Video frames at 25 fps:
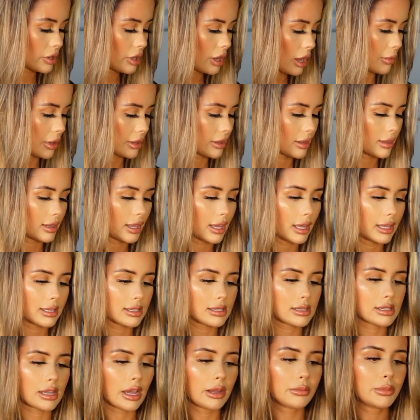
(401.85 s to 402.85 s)
And then the
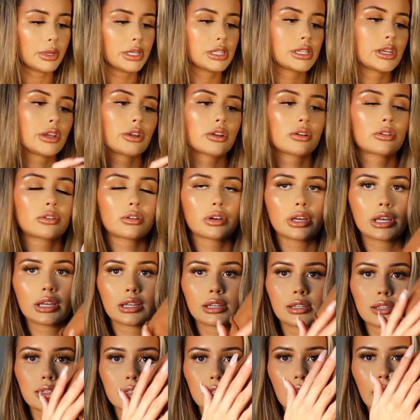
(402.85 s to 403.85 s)
inside material
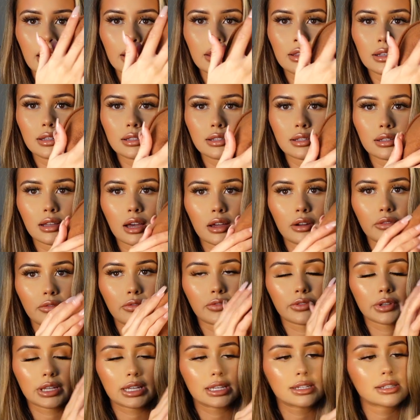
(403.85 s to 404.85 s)
is like this kind of
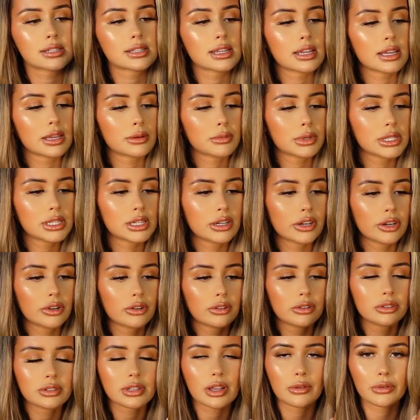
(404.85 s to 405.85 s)
fleecy
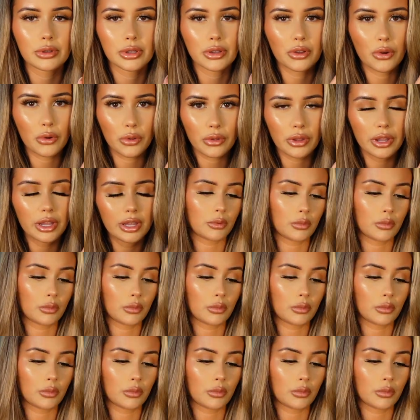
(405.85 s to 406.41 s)
material, is that what you call